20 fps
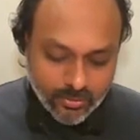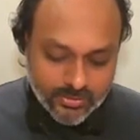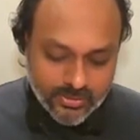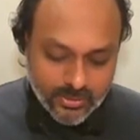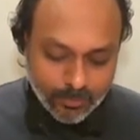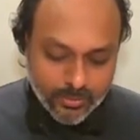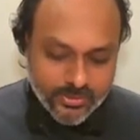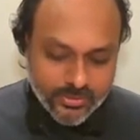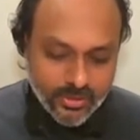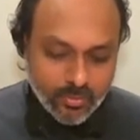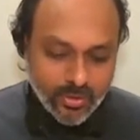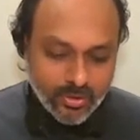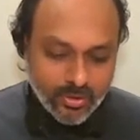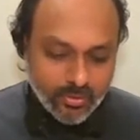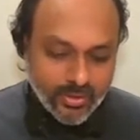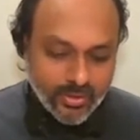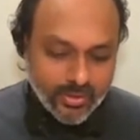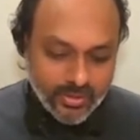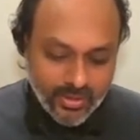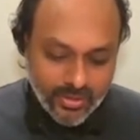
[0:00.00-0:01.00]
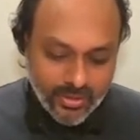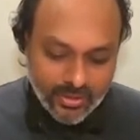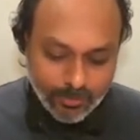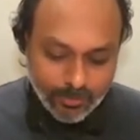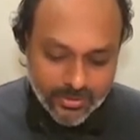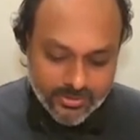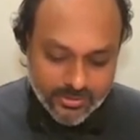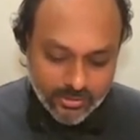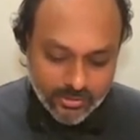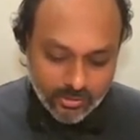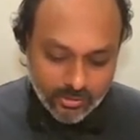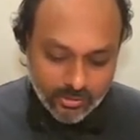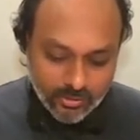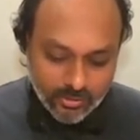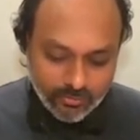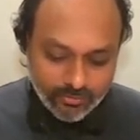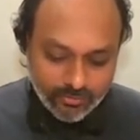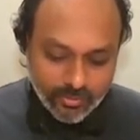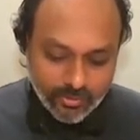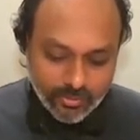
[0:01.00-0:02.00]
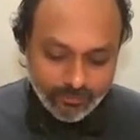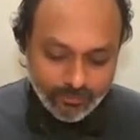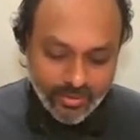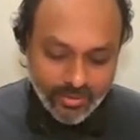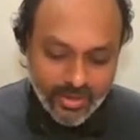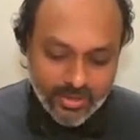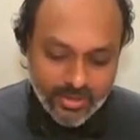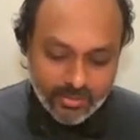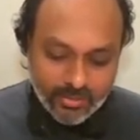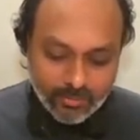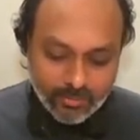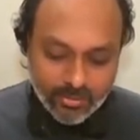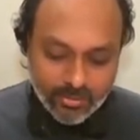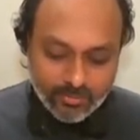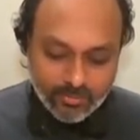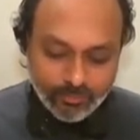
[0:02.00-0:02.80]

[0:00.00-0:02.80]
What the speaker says: Suppose say you want to get 8% of any number.